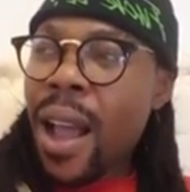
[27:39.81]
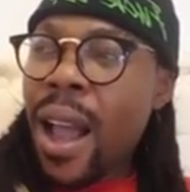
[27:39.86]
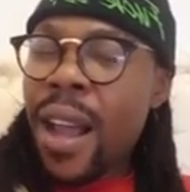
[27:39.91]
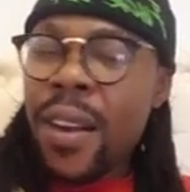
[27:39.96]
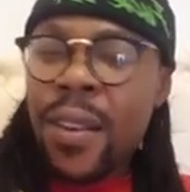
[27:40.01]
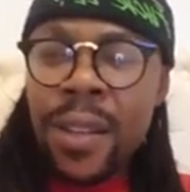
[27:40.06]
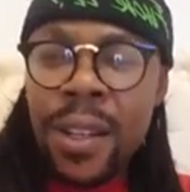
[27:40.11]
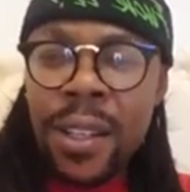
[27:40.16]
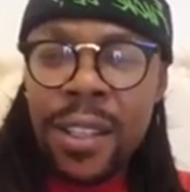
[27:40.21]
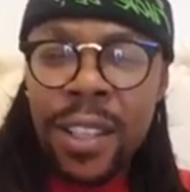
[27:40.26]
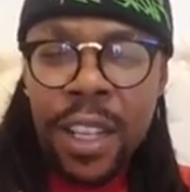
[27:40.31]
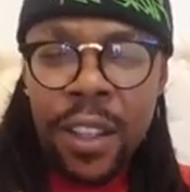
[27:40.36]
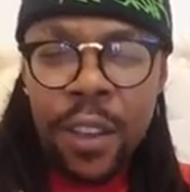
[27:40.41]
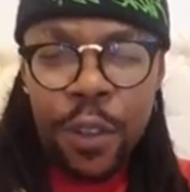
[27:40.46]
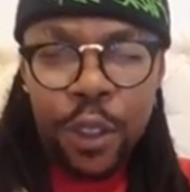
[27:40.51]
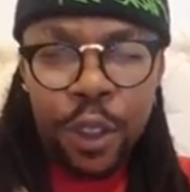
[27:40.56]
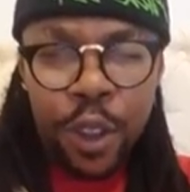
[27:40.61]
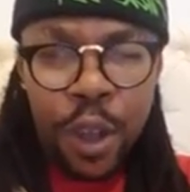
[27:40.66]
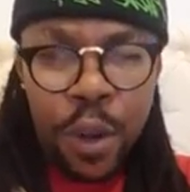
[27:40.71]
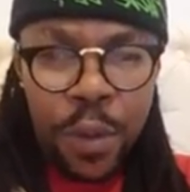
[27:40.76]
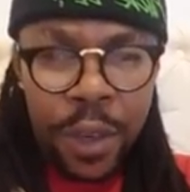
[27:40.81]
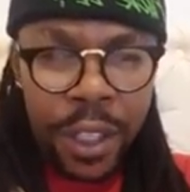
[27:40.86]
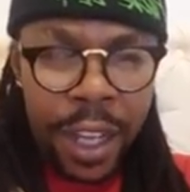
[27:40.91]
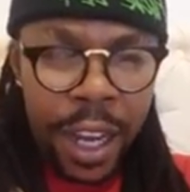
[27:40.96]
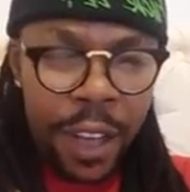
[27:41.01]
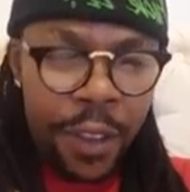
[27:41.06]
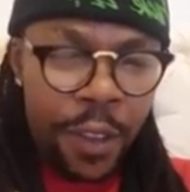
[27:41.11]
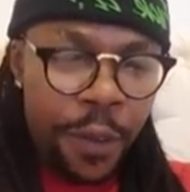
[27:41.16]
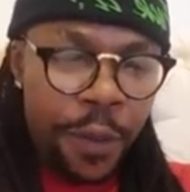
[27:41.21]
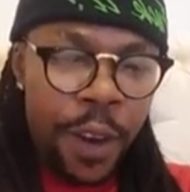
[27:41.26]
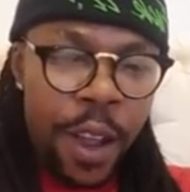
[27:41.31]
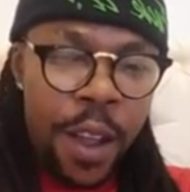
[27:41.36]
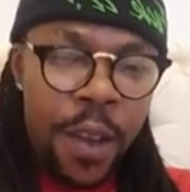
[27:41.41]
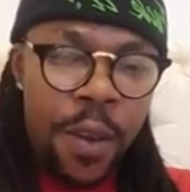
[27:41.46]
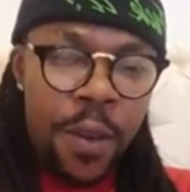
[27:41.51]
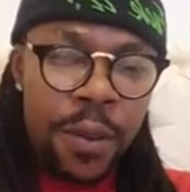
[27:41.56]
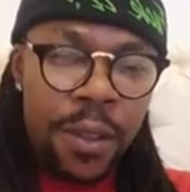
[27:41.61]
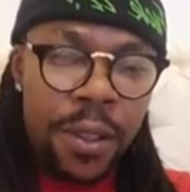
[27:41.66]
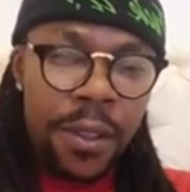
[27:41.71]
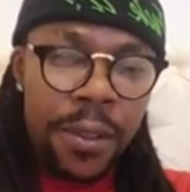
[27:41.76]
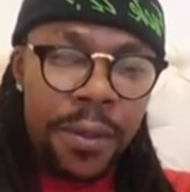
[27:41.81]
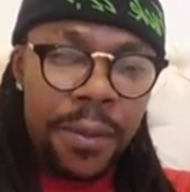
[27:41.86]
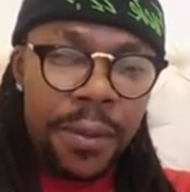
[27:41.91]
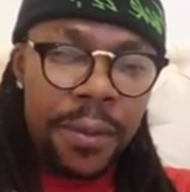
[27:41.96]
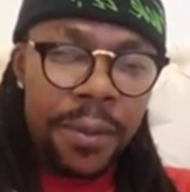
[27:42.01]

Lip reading: another set of stories started to fly out.